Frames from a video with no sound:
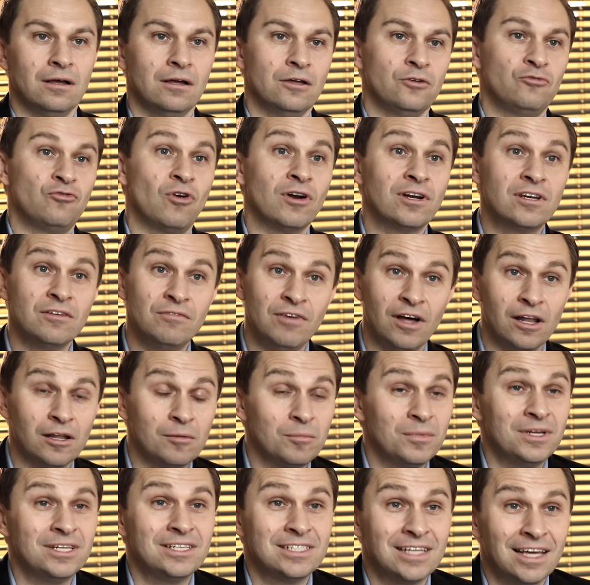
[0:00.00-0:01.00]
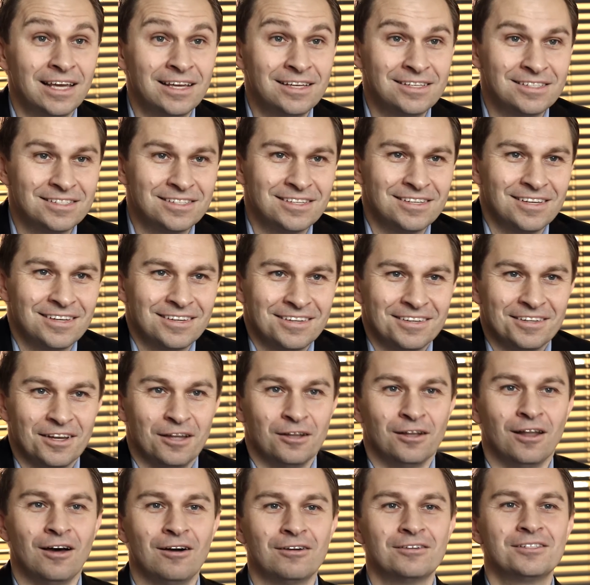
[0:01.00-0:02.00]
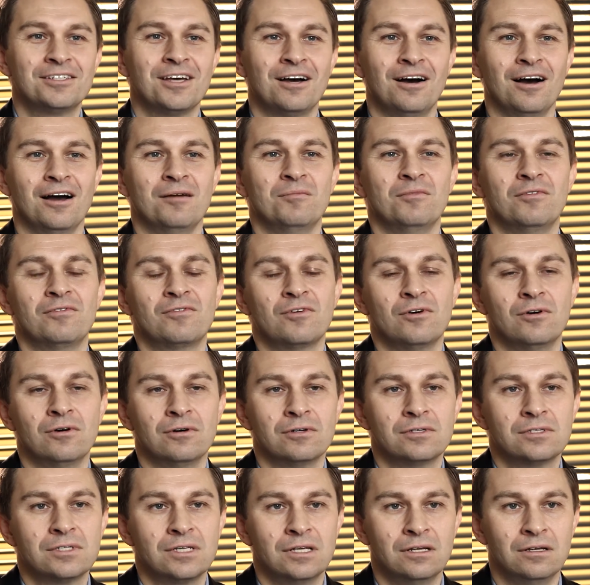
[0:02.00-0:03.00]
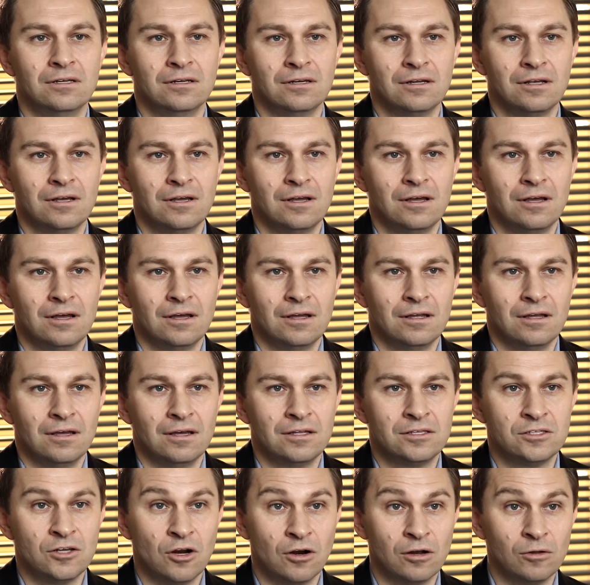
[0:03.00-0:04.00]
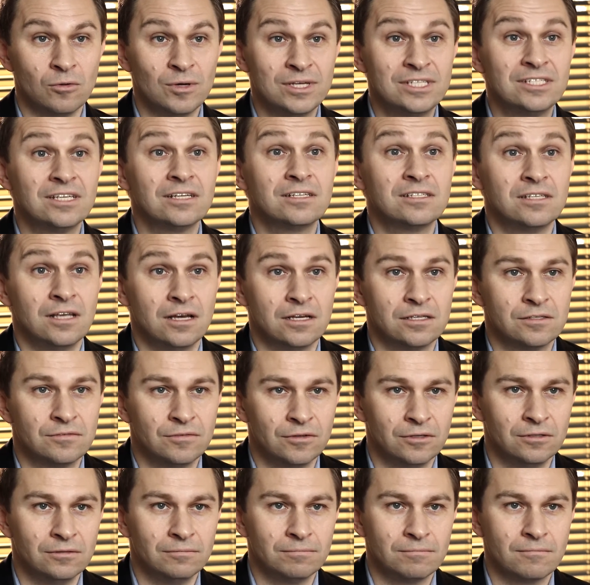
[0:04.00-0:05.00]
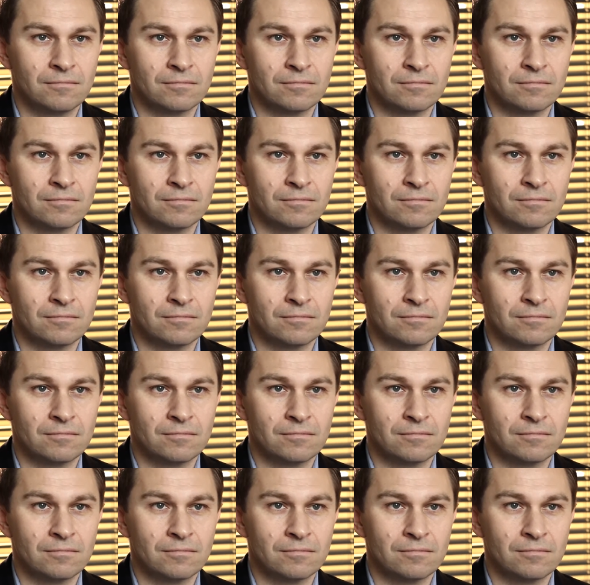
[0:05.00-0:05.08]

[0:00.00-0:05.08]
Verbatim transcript: Drug development takes a long time, of course, and it's not always successful.